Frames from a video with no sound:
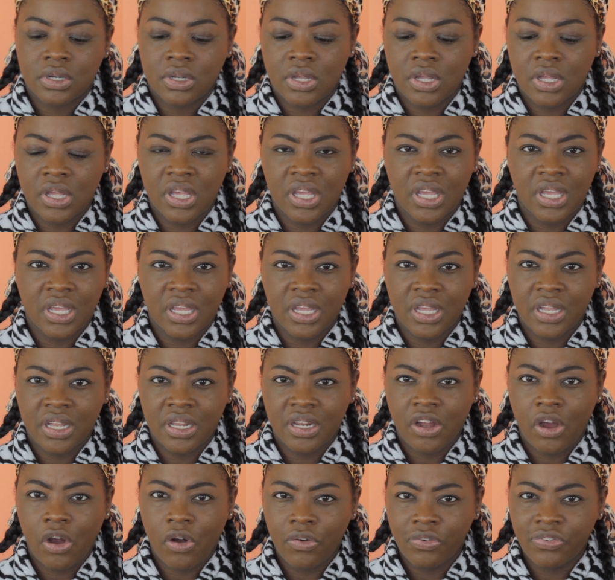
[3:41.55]
And
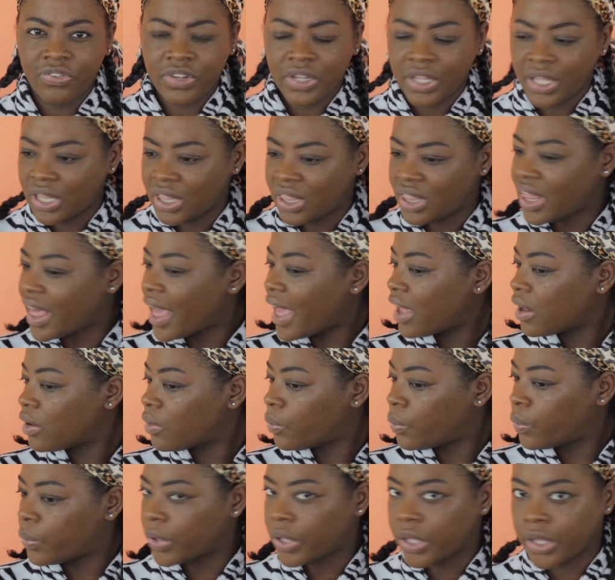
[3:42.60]
hopefully that
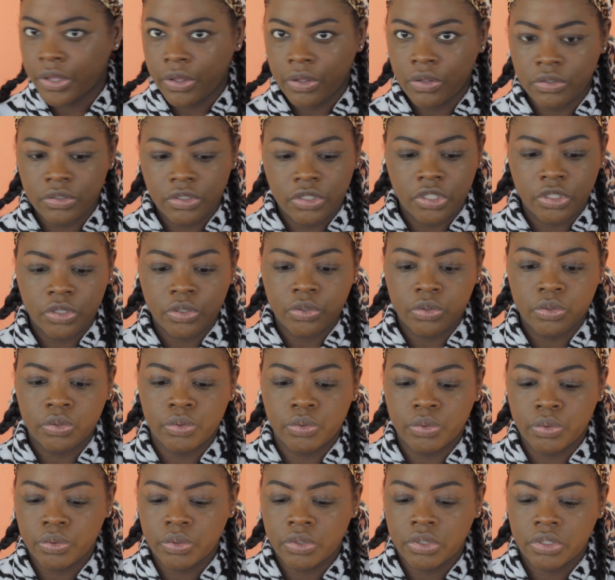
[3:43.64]
will do
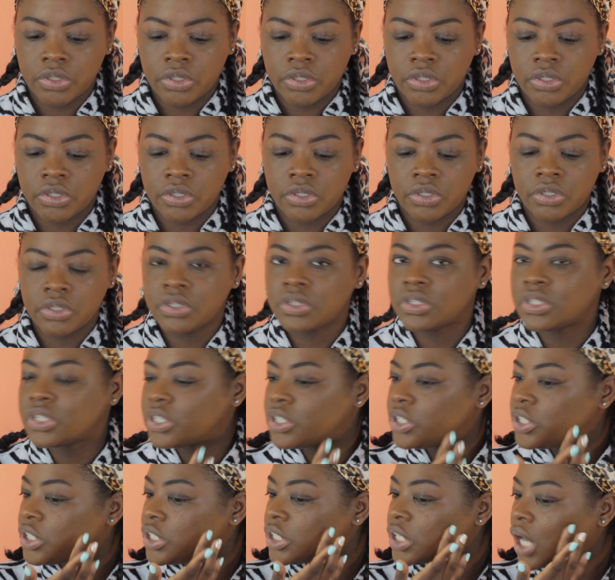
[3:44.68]
the
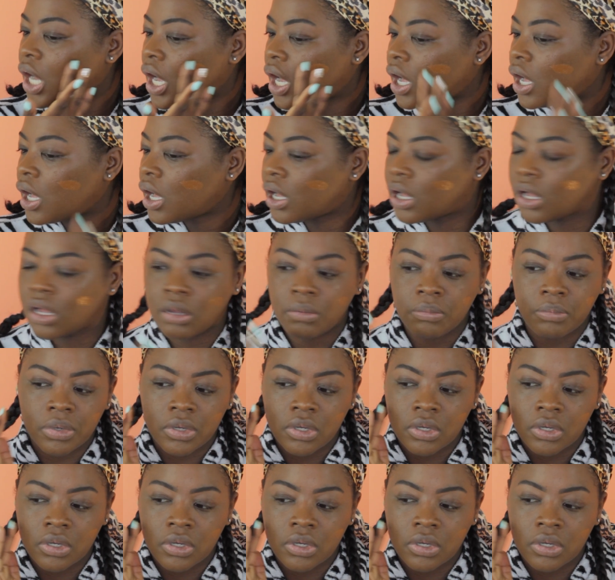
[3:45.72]
job.